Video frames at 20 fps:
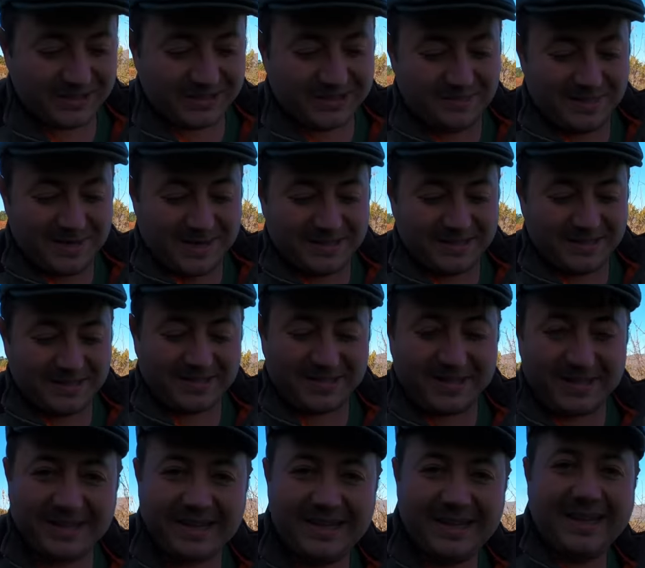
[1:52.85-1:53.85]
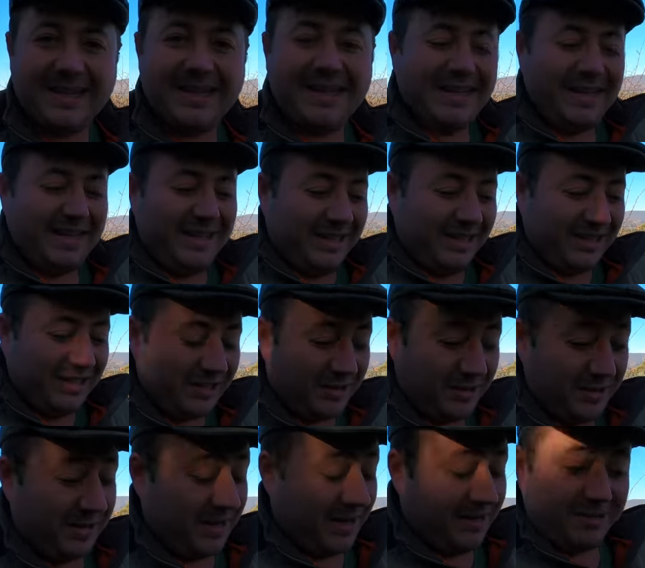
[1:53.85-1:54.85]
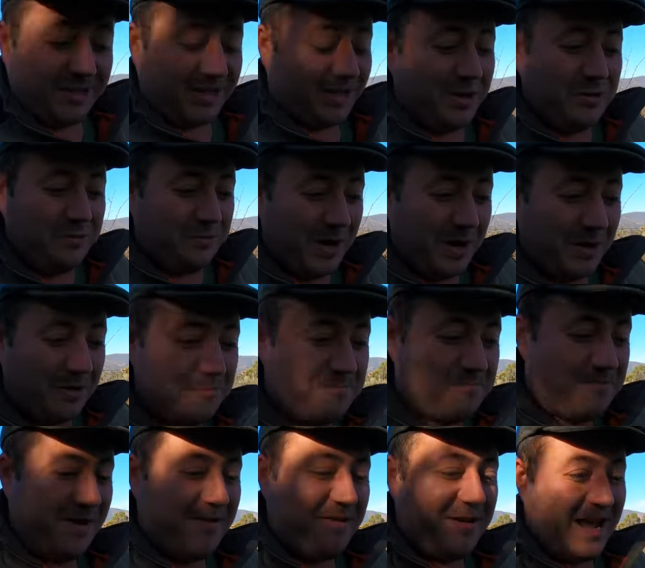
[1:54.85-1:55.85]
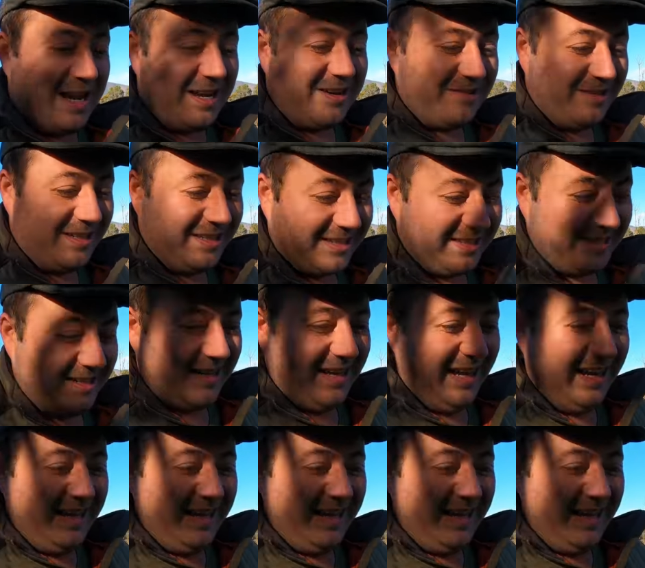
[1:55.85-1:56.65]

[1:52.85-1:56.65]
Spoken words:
It's amazing. She's doing so well. Mariana is